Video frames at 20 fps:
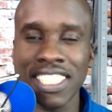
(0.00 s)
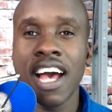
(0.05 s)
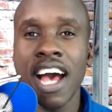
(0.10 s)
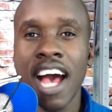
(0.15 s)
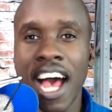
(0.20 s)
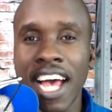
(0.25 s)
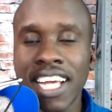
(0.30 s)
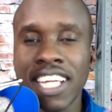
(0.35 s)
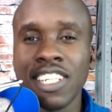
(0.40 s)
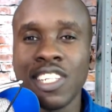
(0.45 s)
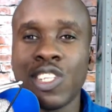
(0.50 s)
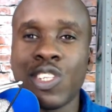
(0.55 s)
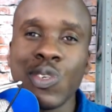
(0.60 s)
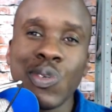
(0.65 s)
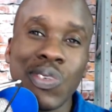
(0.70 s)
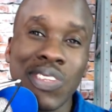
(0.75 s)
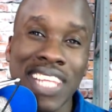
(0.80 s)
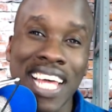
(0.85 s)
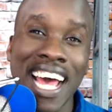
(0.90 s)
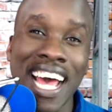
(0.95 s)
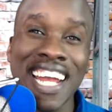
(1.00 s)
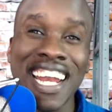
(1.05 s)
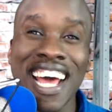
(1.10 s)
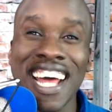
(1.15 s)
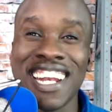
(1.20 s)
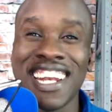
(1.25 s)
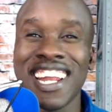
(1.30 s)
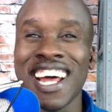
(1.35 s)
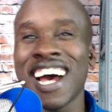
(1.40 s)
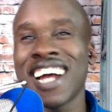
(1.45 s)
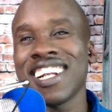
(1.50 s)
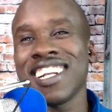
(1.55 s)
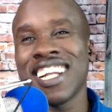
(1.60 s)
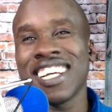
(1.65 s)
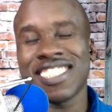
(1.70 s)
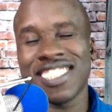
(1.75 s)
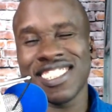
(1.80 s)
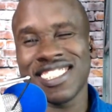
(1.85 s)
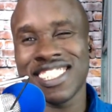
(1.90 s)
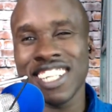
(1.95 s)
I can do that and not
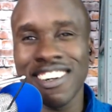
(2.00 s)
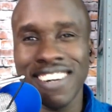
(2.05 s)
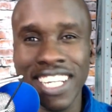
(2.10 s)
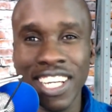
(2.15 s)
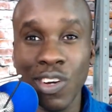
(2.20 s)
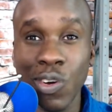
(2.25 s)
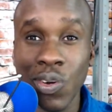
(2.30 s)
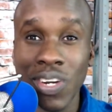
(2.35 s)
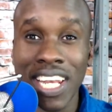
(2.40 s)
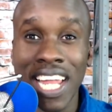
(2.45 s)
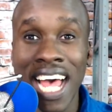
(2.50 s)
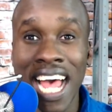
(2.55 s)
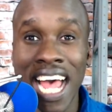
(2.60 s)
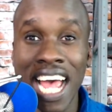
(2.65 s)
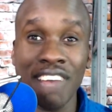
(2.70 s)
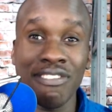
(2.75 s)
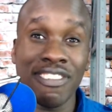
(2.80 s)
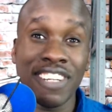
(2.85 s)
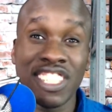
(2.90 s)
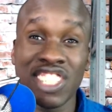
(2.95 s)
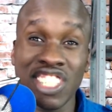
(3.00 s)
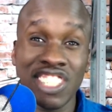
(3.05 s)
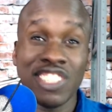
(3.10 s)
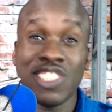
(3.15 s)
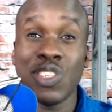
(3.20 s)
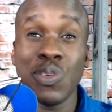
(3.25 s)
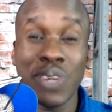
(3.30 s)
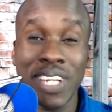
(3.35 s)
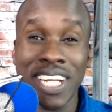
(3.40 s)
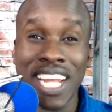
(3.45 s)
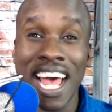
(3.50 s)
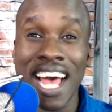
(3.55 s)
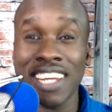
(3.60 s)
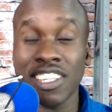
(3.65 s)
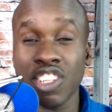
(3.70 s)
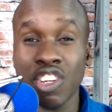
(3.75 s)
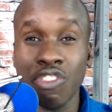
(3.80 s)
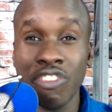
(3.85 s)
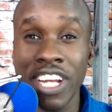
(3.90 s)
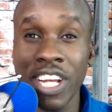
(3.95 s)
necessarily go live, just do it as
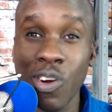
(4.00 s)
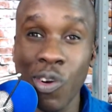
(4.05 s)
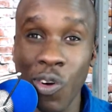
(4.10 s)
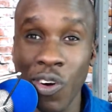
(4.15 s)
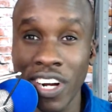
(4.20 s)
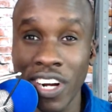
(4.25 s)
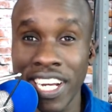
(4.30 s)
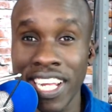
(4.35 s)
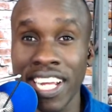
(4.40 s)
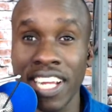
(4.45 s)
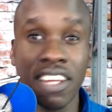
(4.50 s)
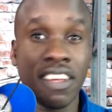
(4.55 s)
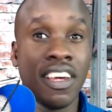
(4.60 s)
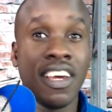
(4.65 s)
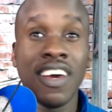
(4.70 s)
a recording.